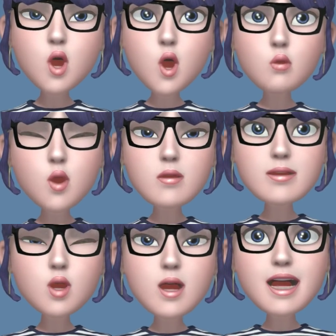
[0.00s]
when I was
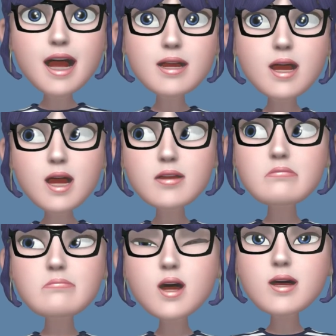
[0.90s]
first given it,
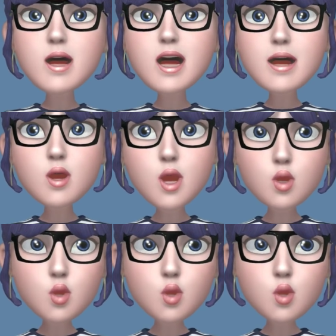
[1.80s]
but then I started